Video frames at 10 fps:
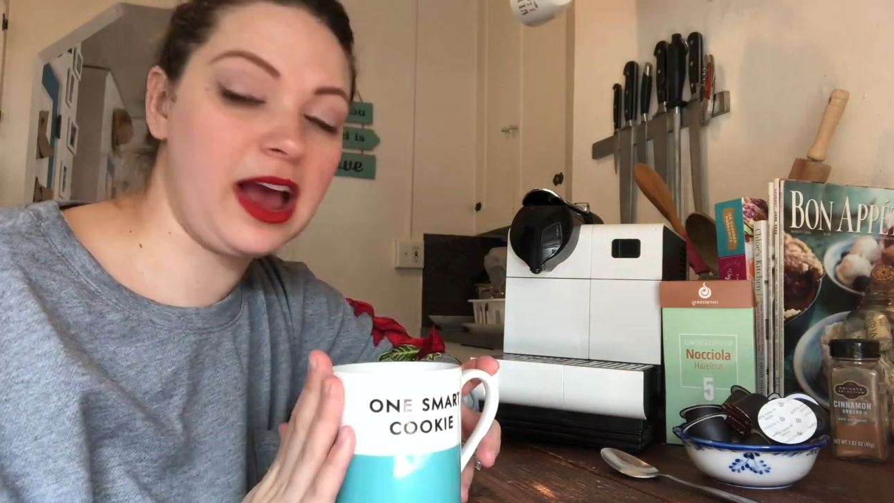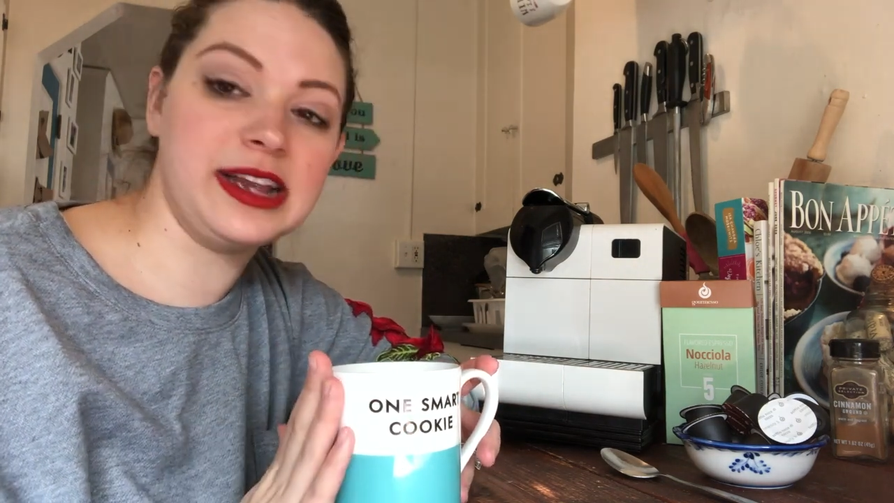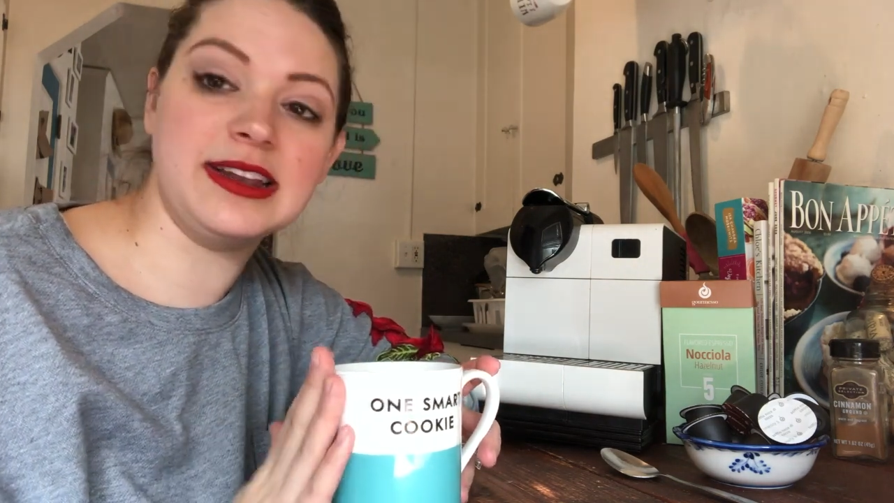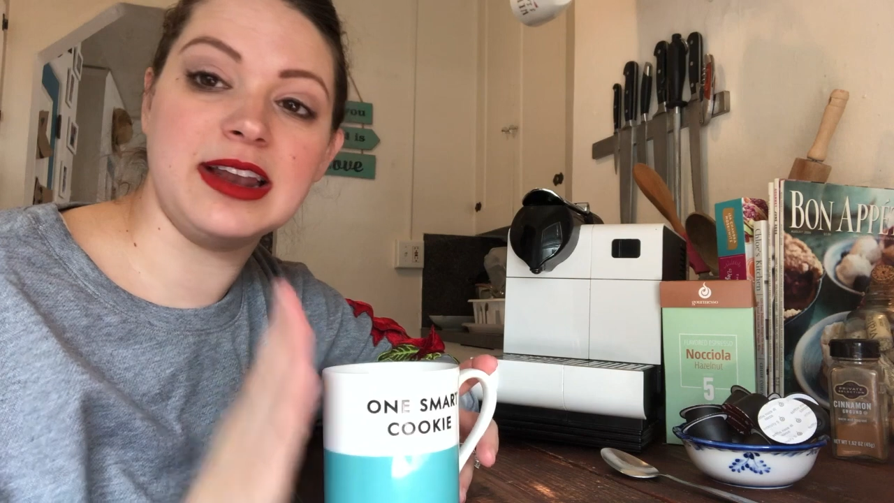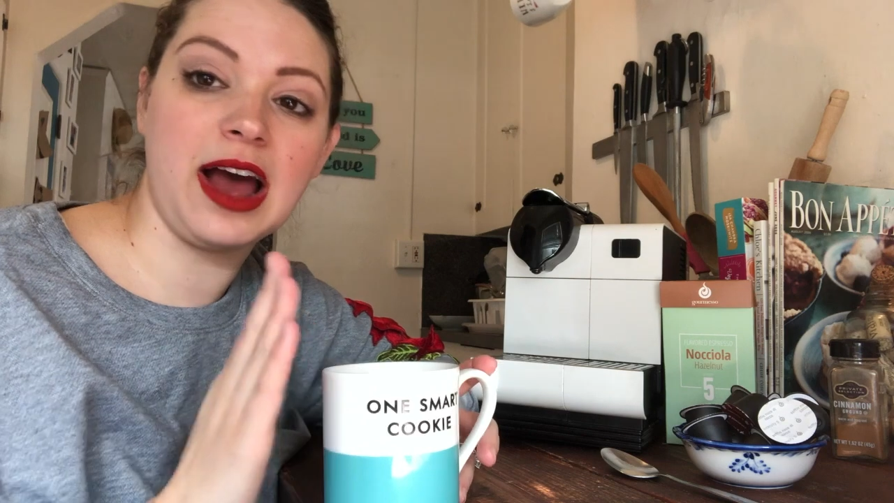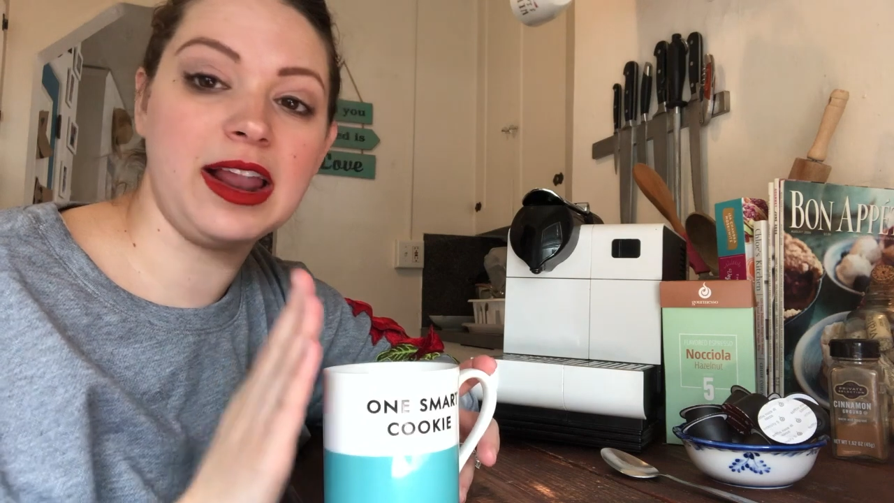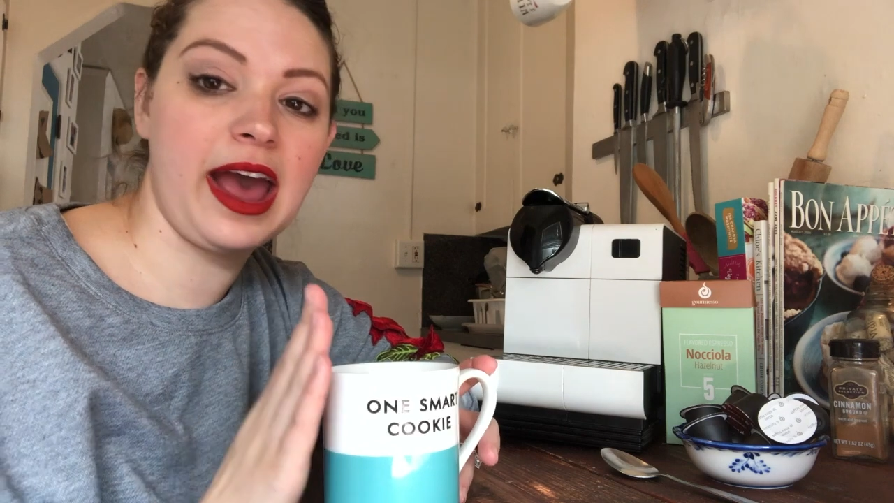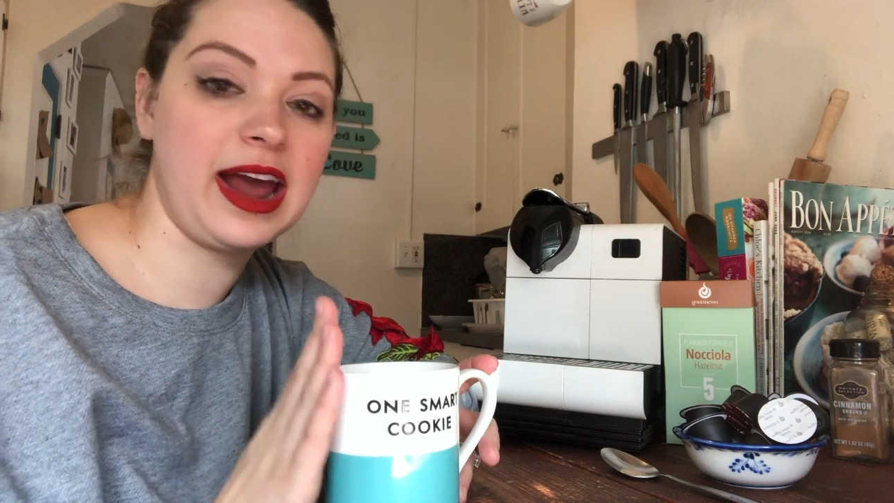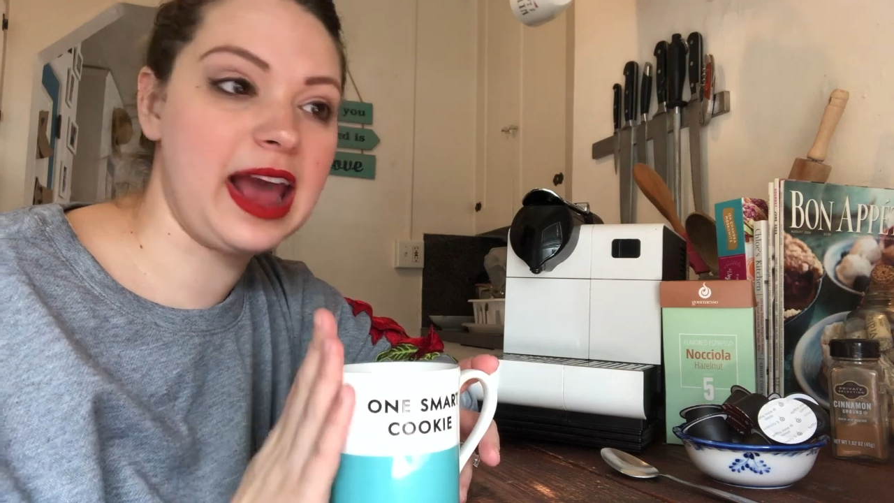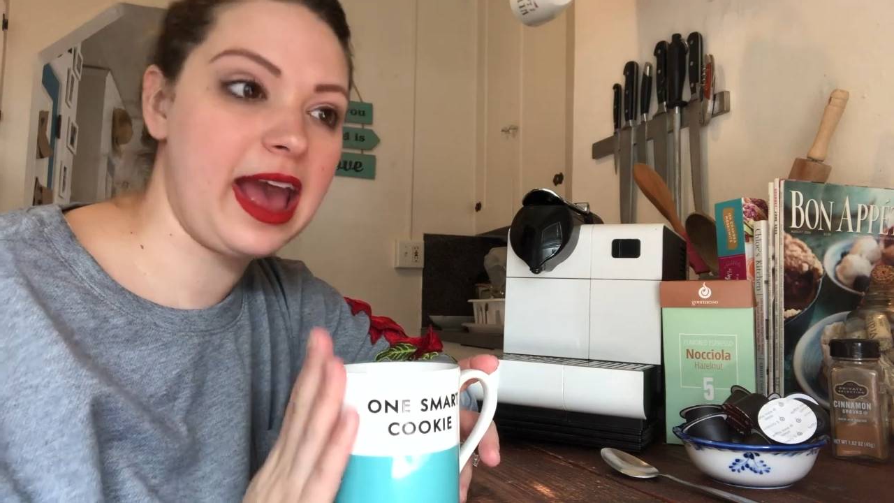I did not
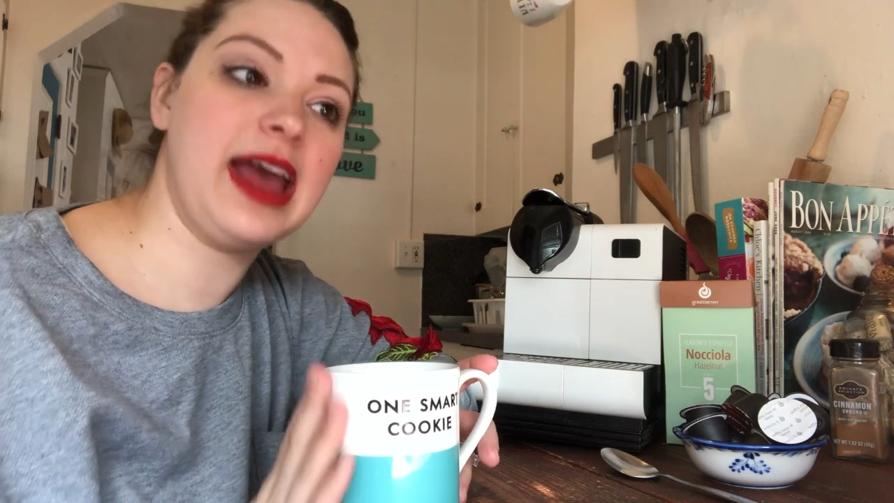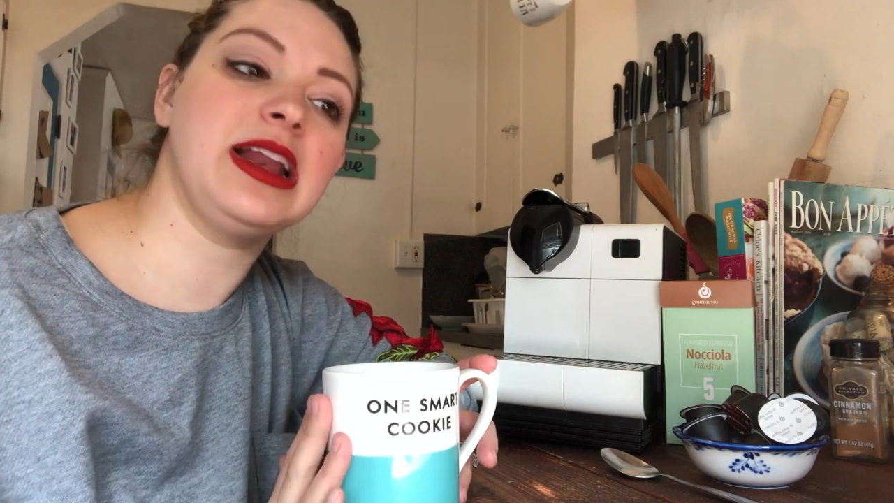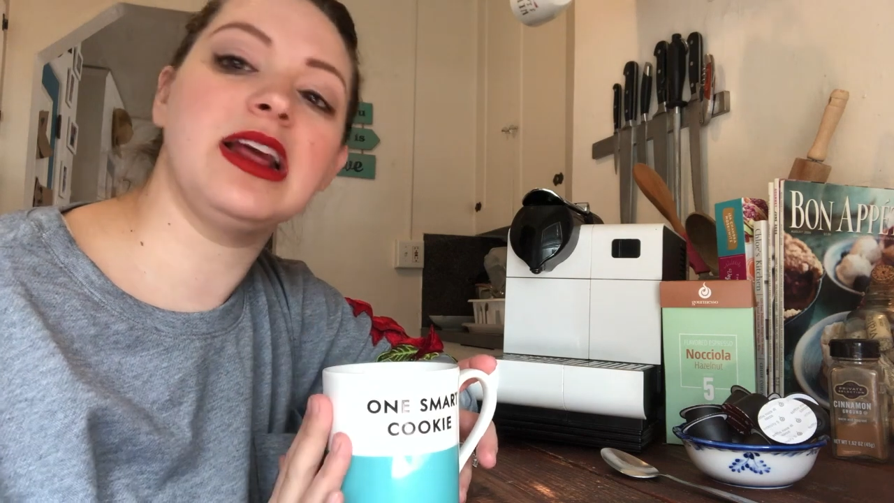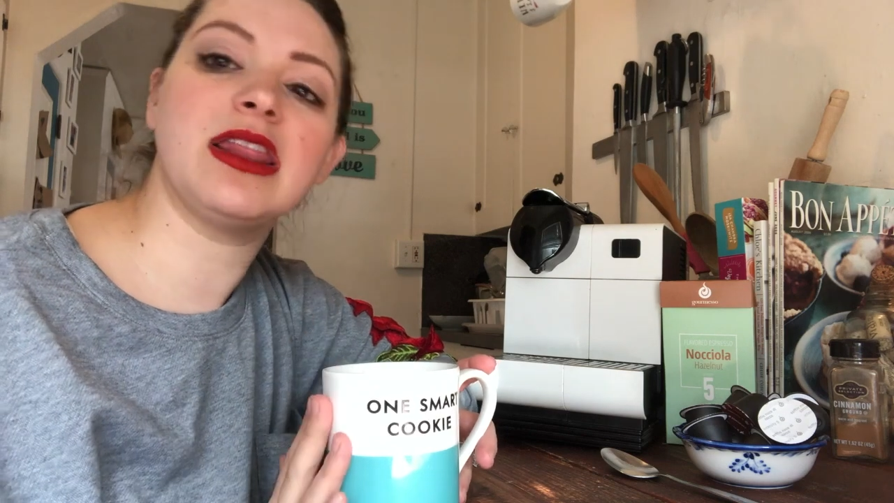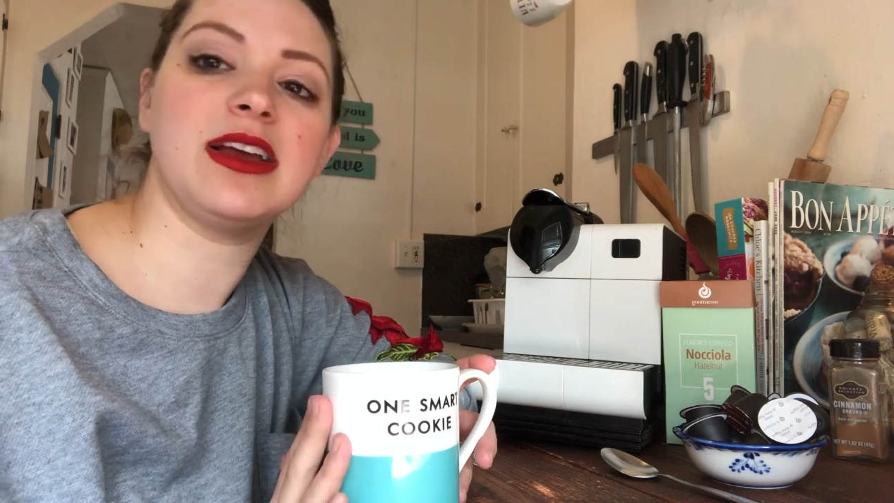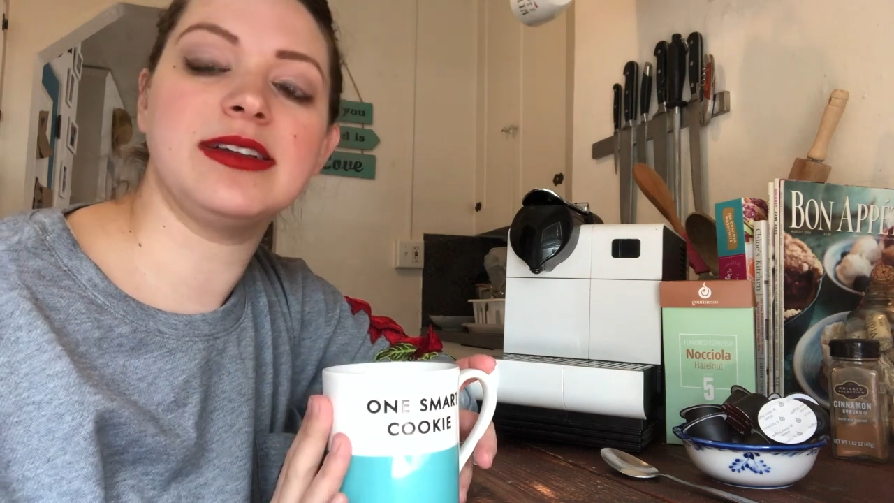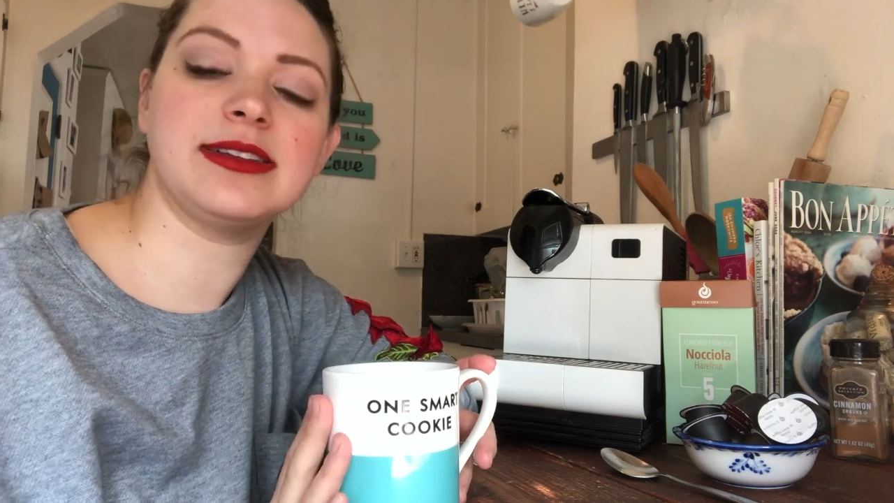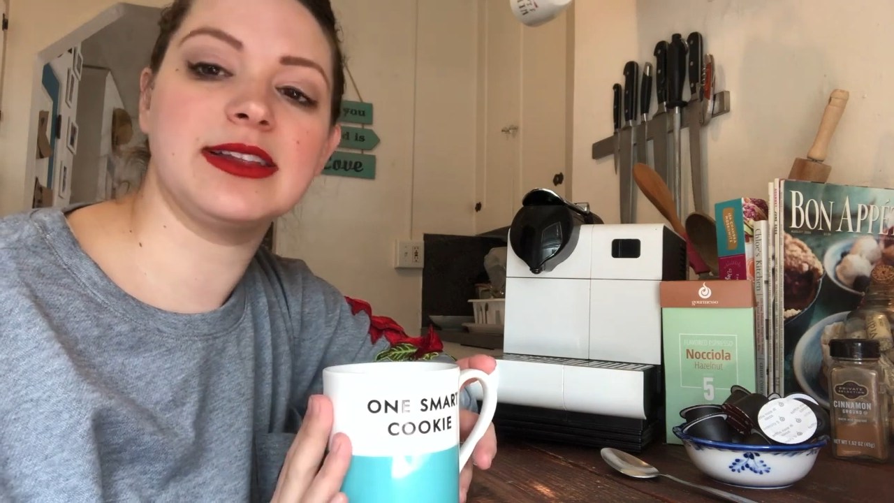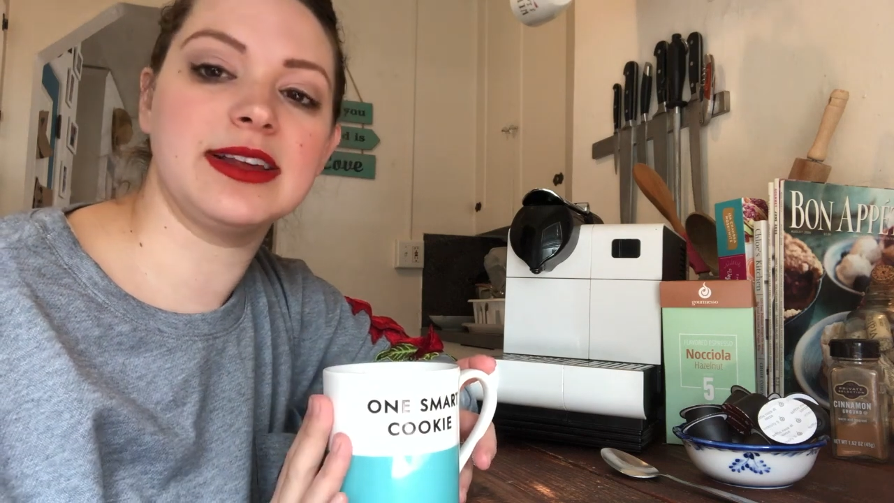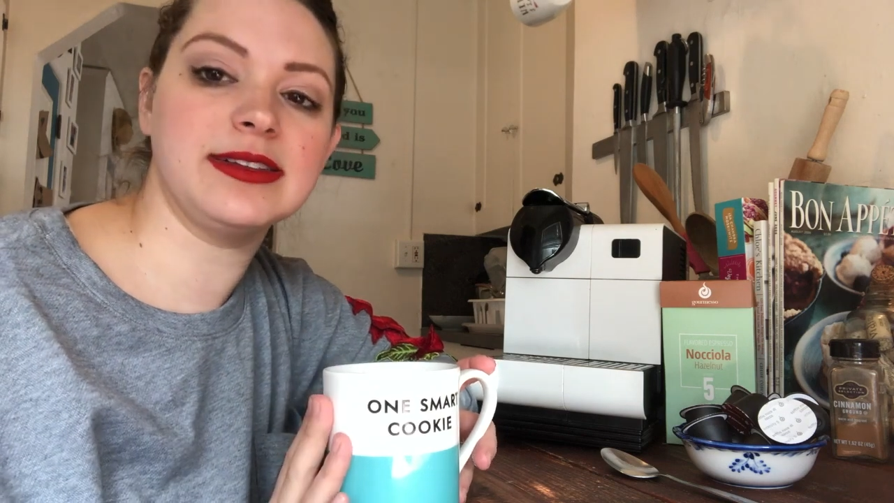add anything
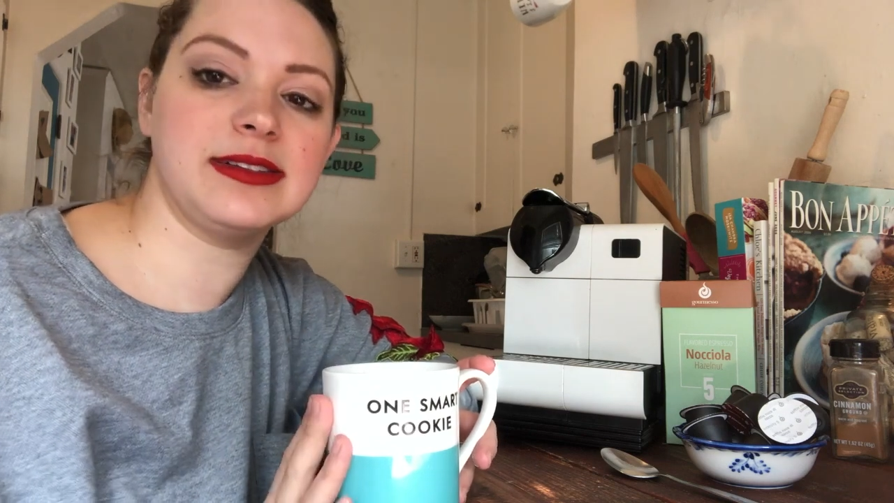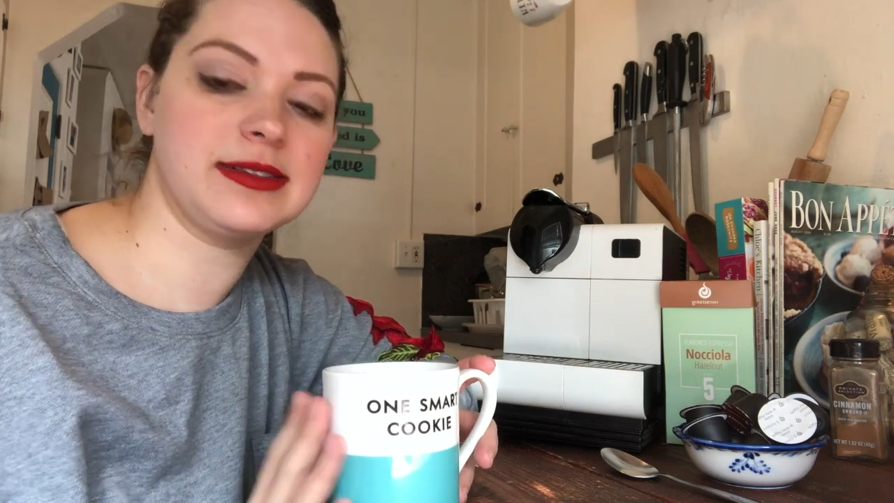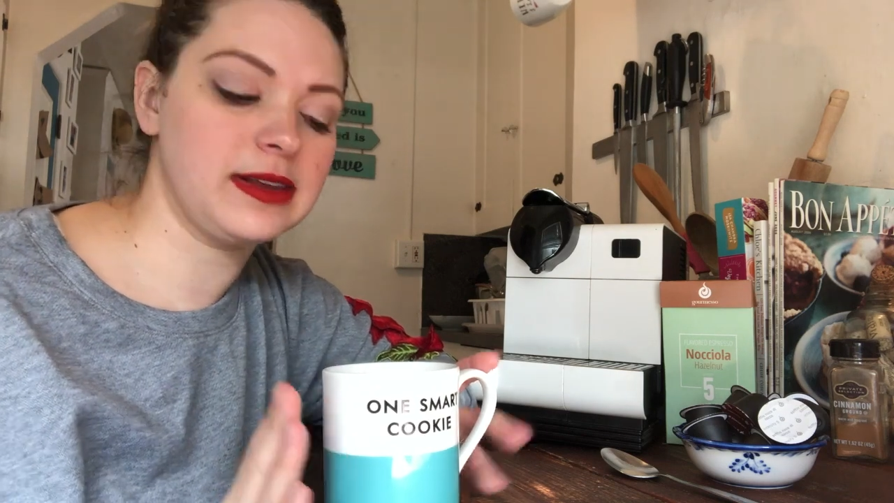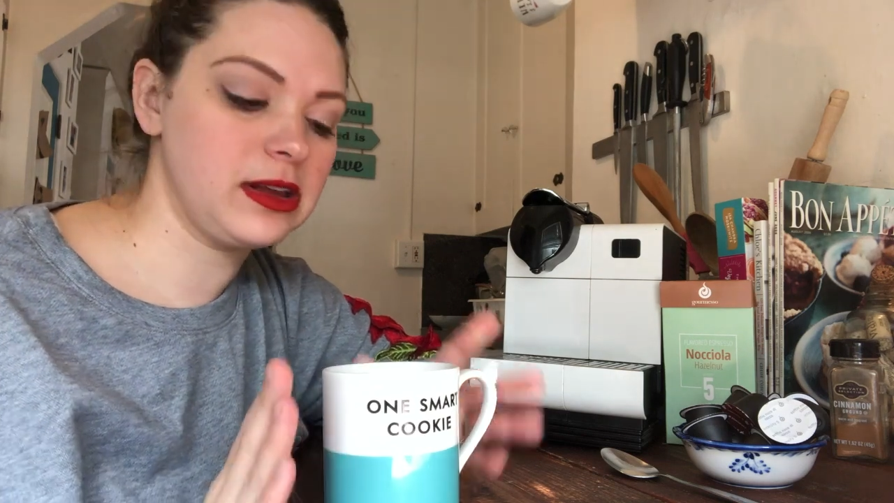to this.